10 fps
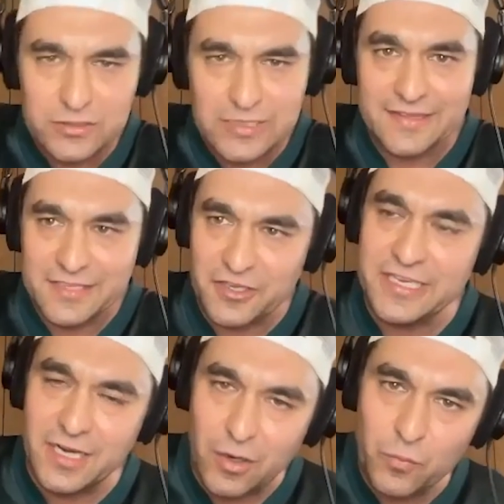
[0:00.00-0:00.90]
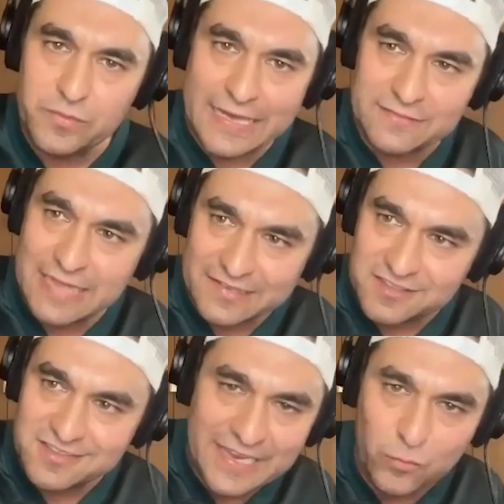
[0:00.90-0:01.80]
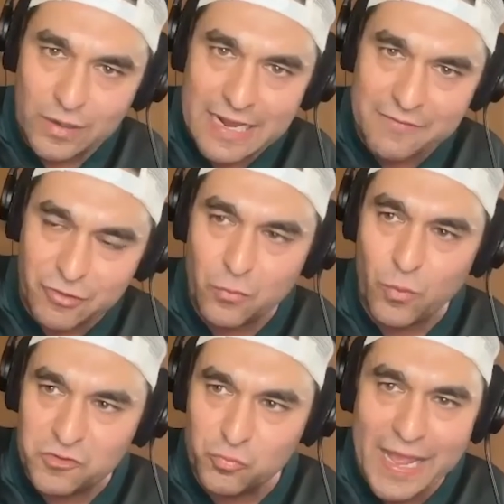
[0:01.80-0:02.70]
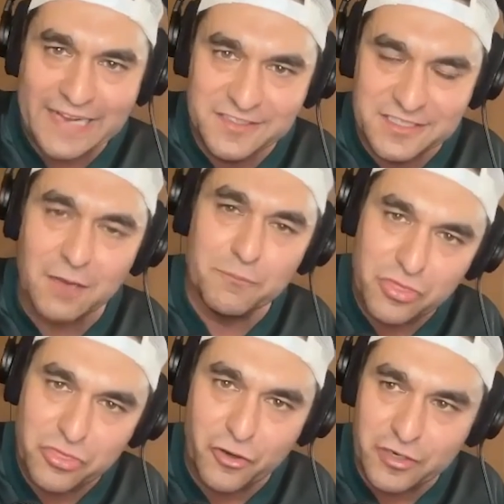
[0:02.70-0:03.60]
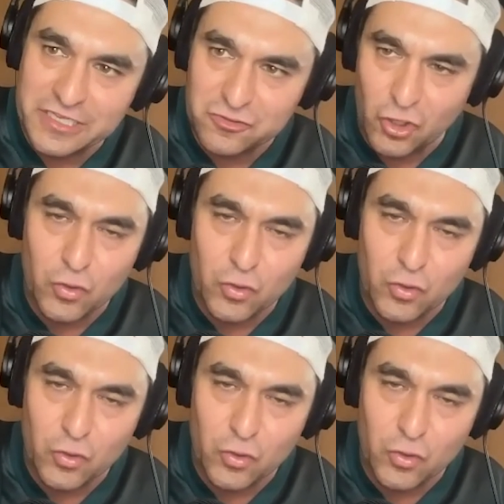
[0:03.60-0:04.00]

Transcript: Hold on. You know, that site, whatever it was, ranked you number 32